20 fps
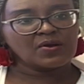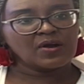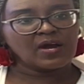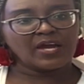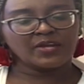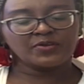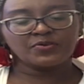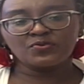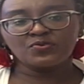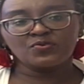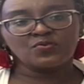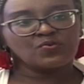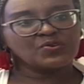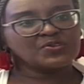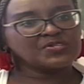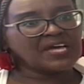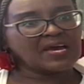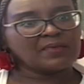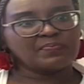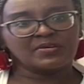I don't know
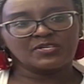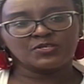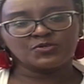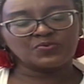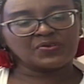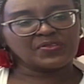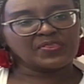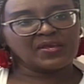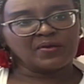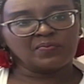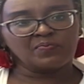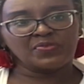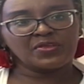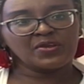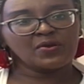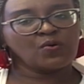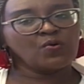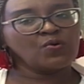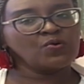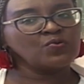what happens with them. They
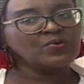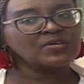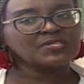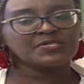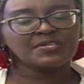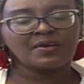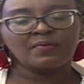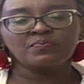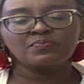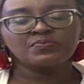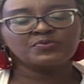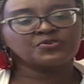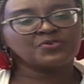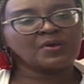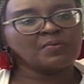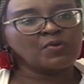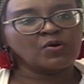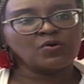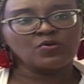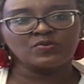always, some
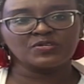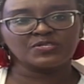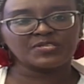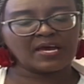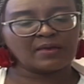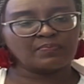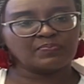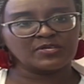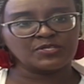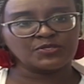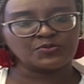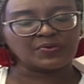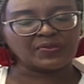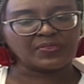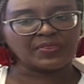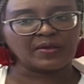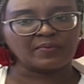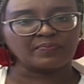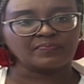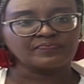drama always happens with
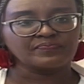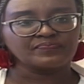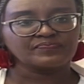them.